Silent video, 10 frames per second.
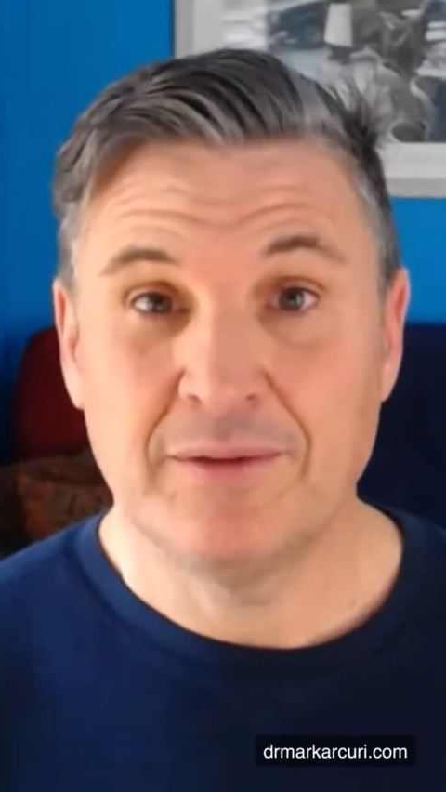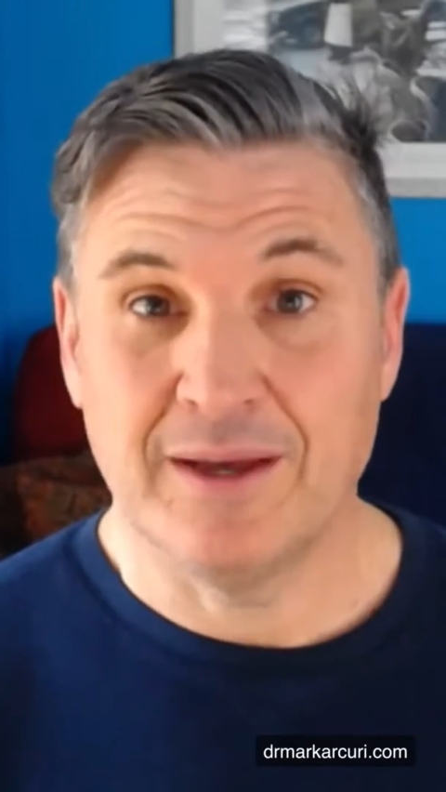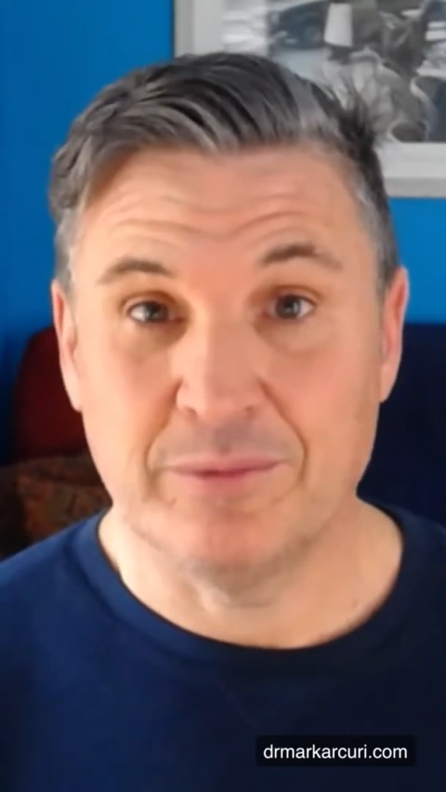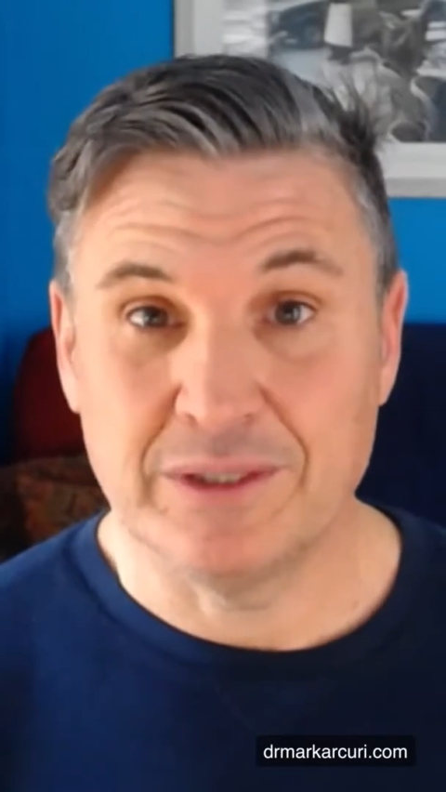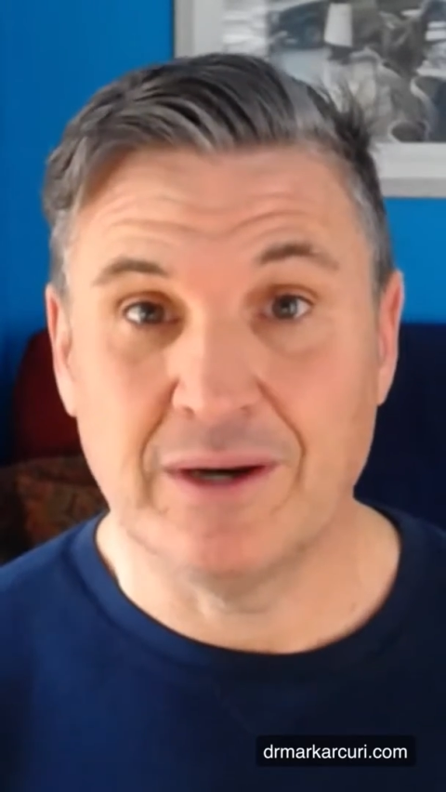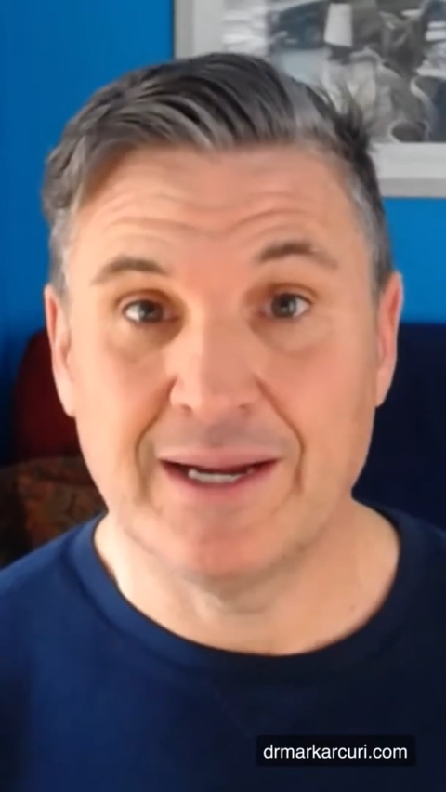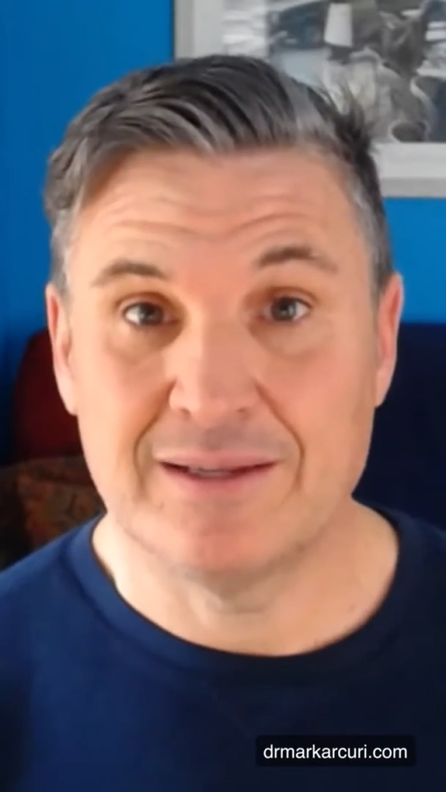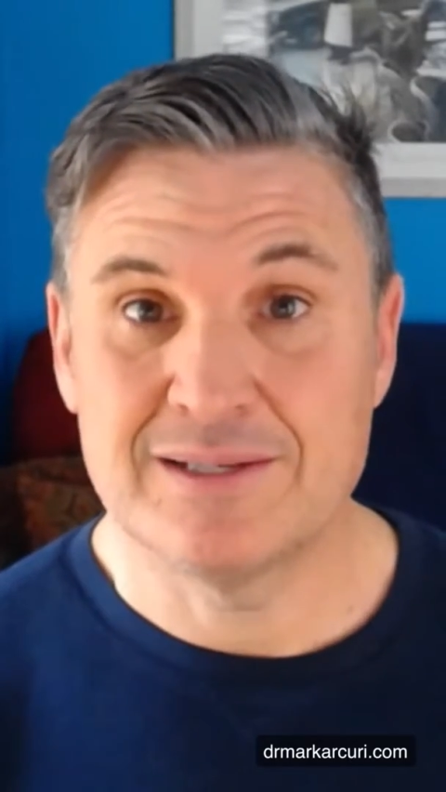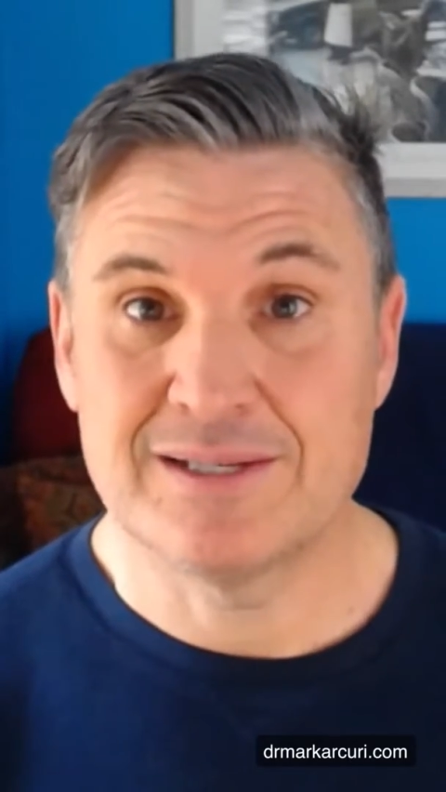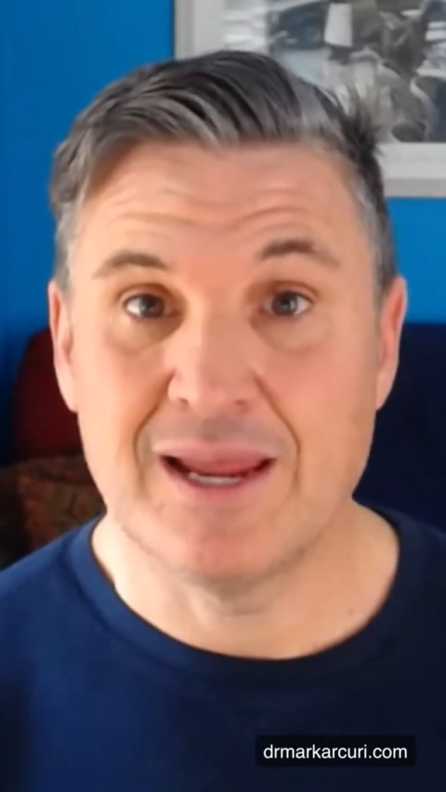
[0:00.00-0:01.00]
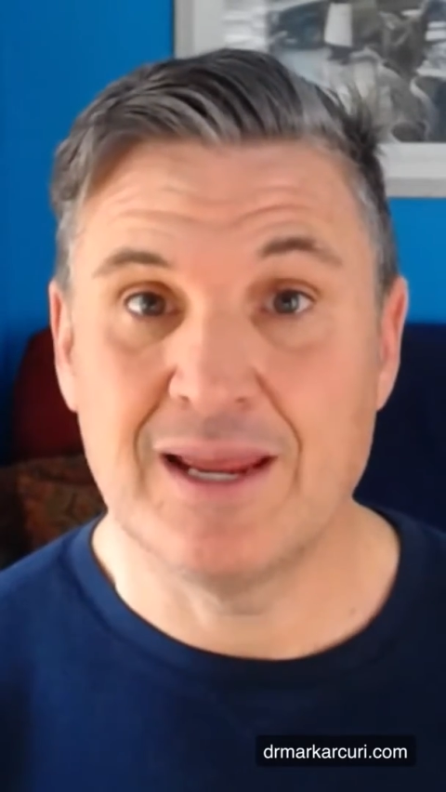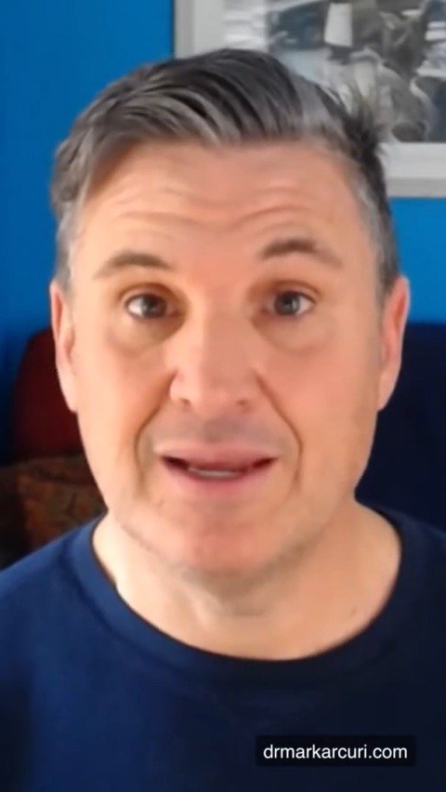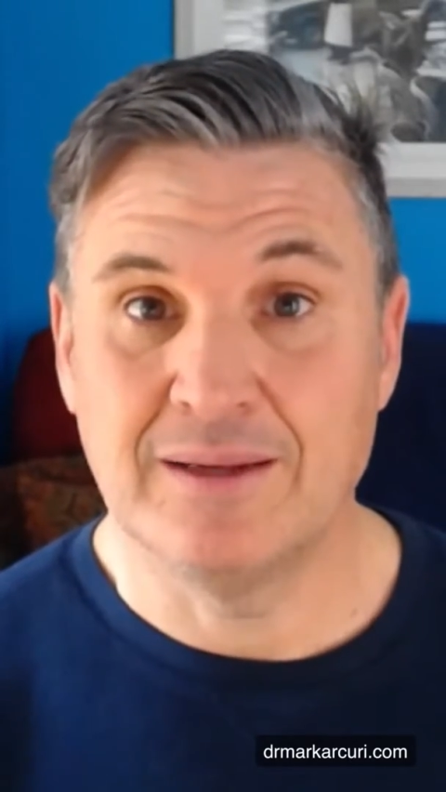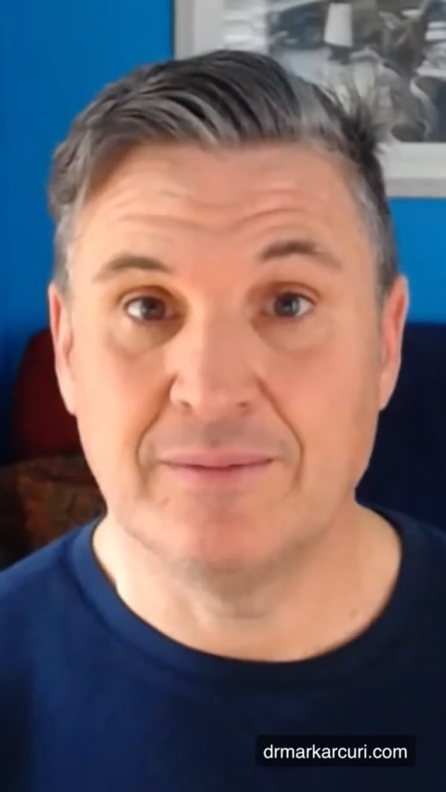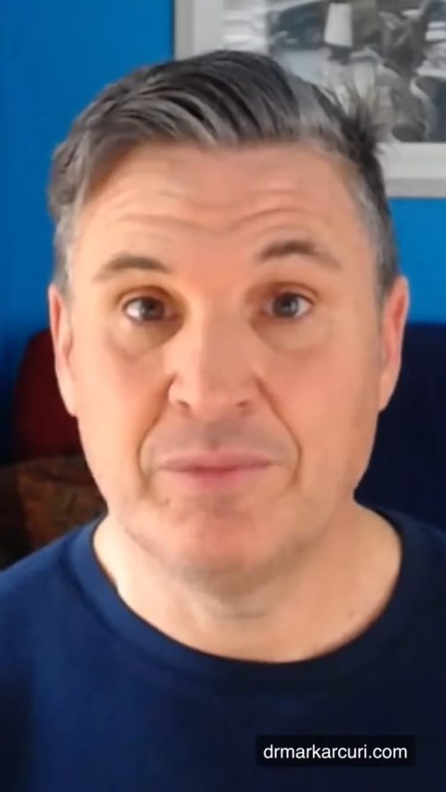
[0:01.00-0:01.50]
that we'd like to stay
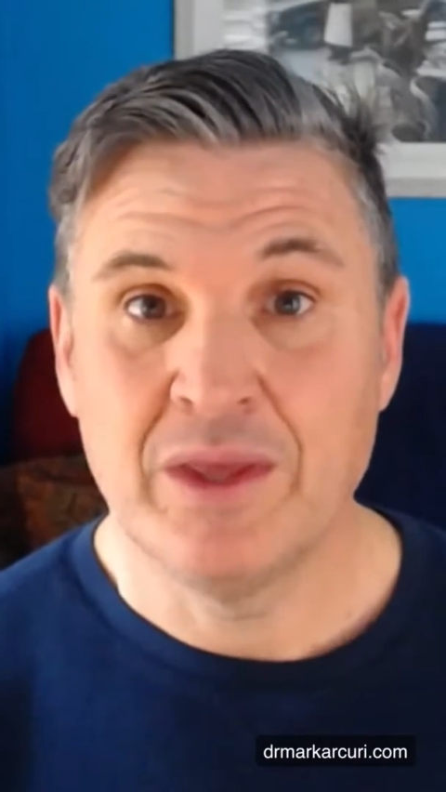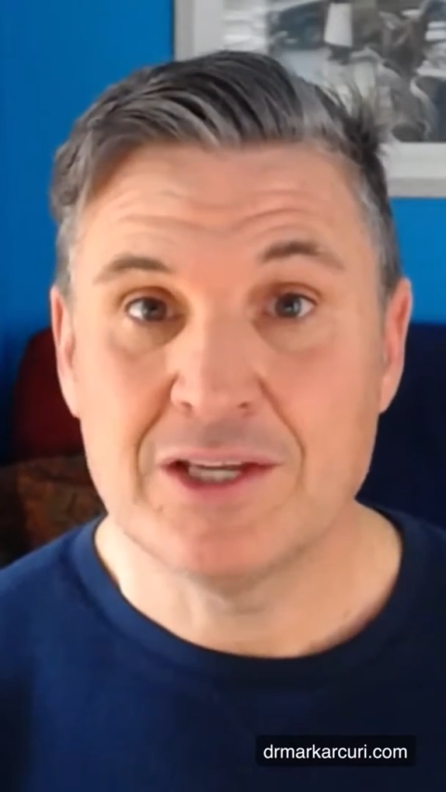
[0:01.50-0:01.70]
in.